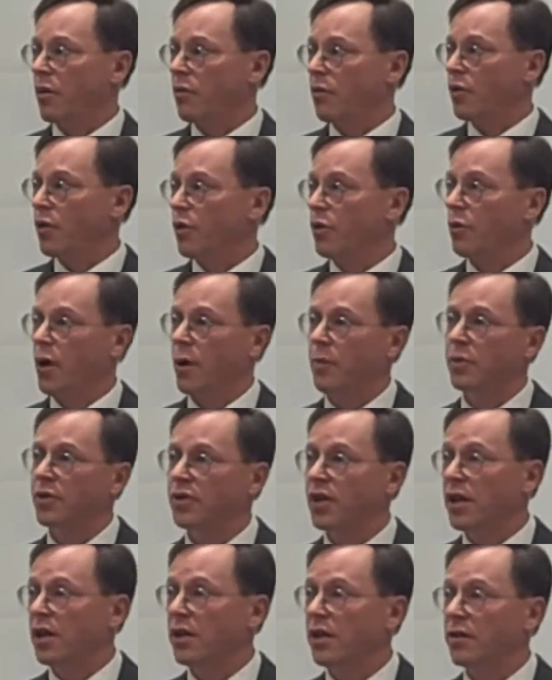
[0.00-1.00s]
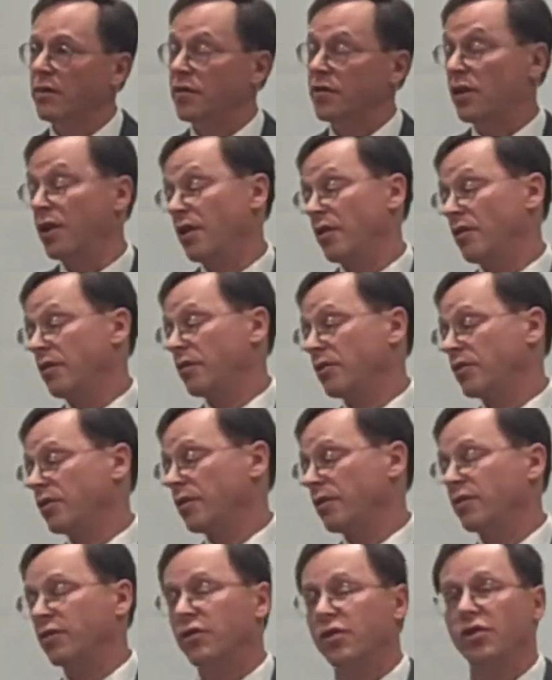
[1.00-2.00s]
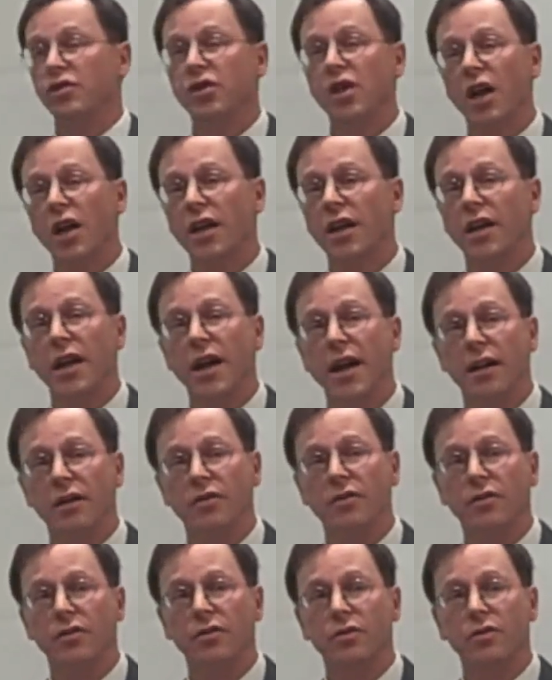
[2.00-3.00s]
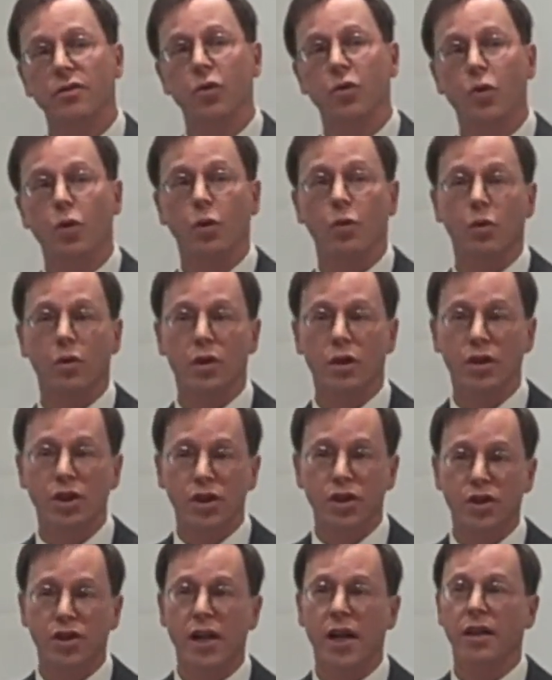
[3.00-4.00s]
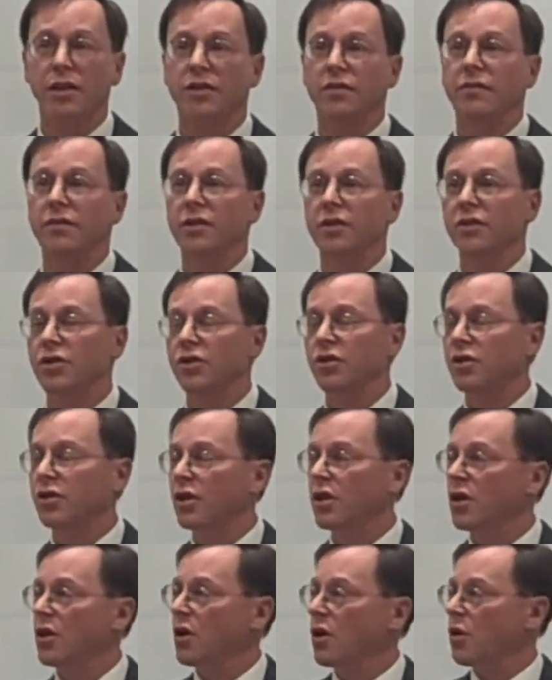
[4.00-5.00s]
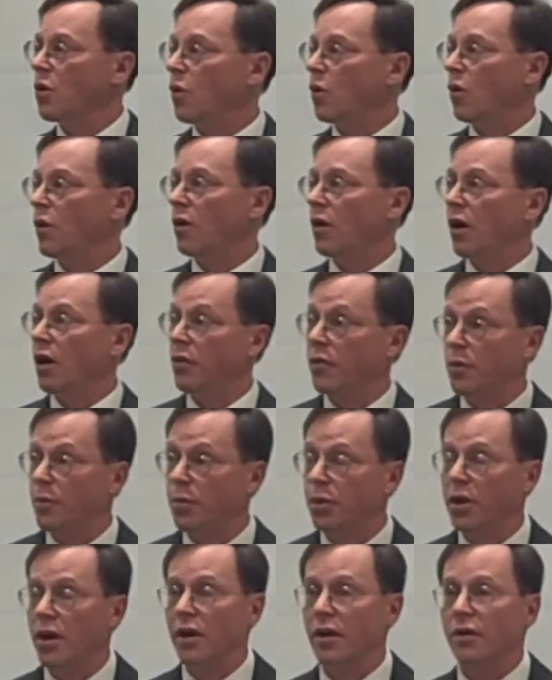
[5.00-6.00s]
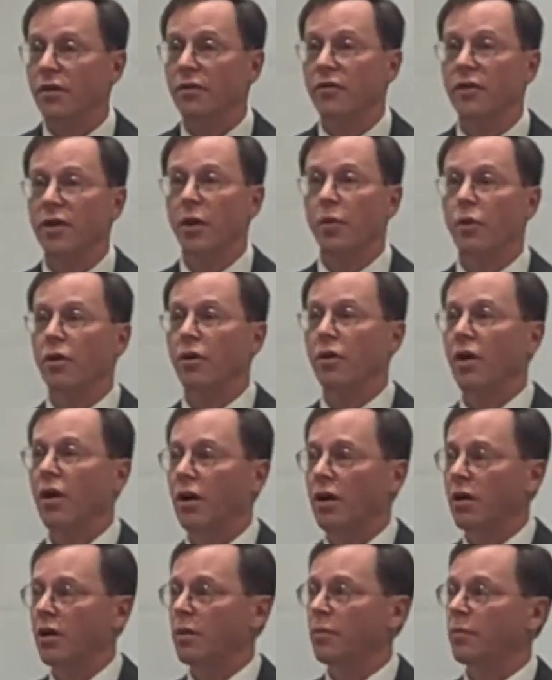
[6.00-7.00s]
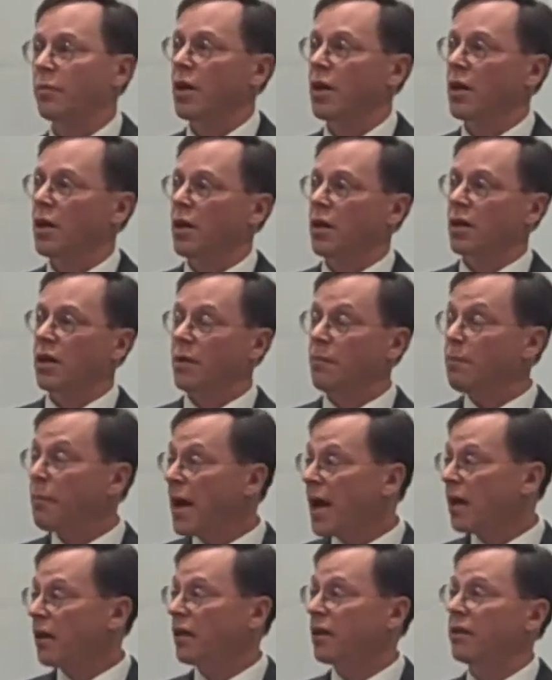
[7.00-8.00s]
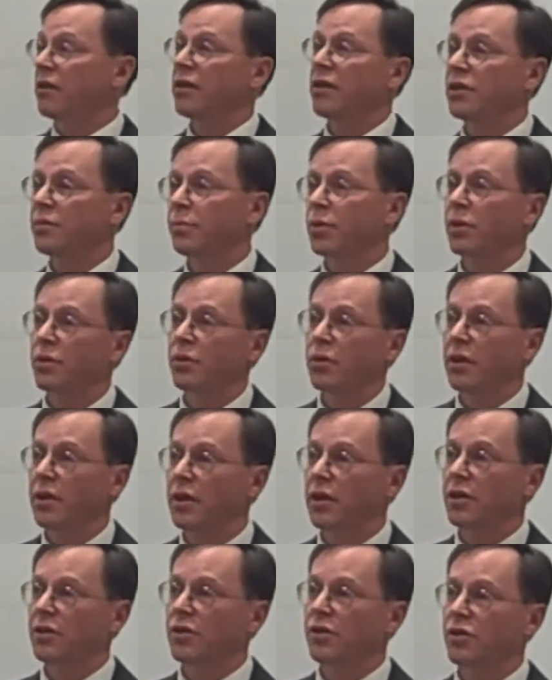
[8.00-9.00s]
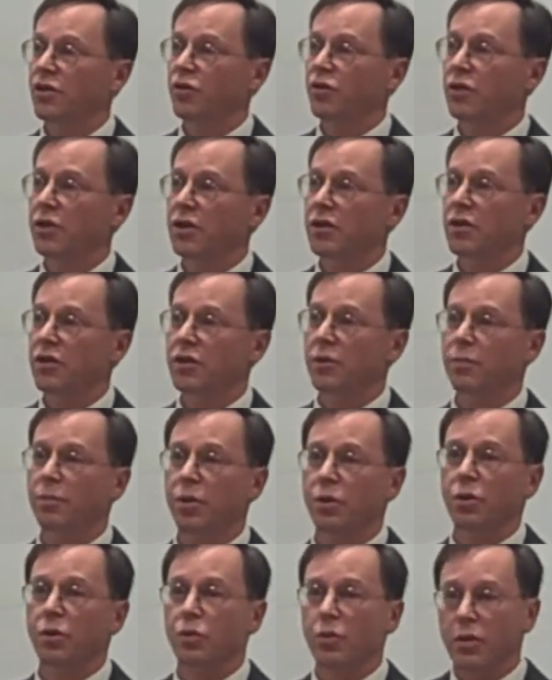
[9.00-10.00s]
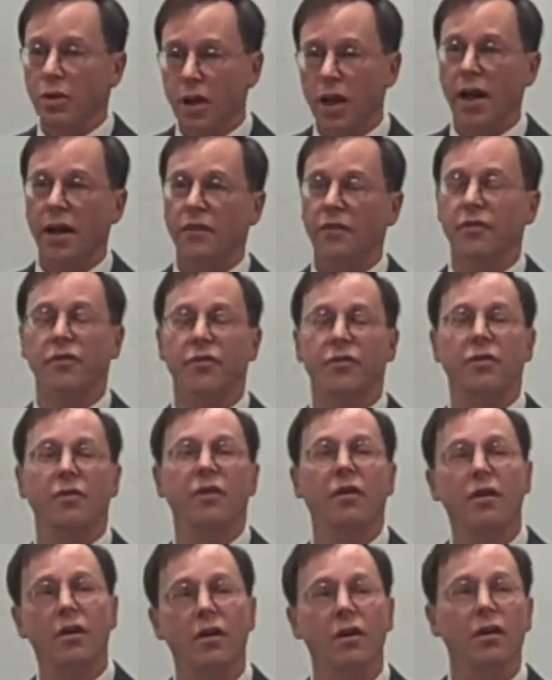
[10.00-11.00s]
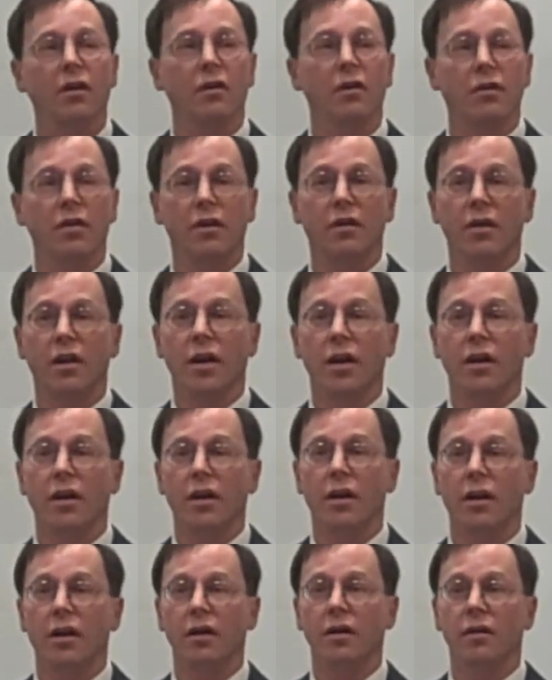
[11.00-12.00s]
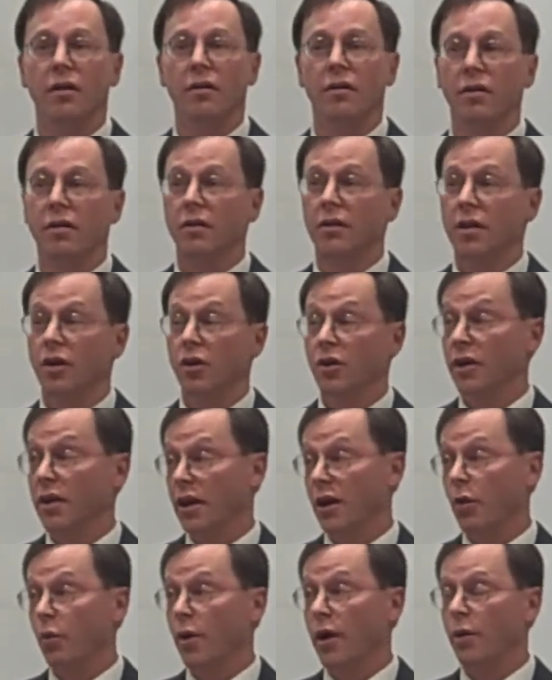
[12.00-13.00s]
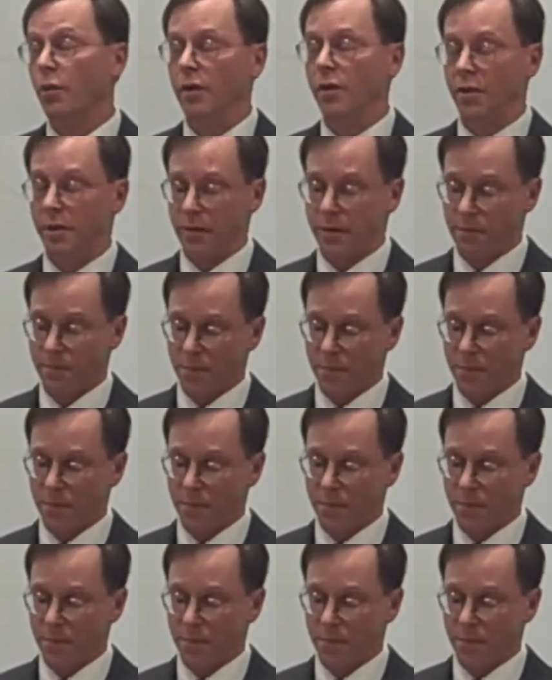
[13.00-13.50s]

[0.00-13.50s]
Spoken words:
through their representatives, either civil society actors or religious activists or other players that were compelling these polluting industries to pollute less than they could get away with.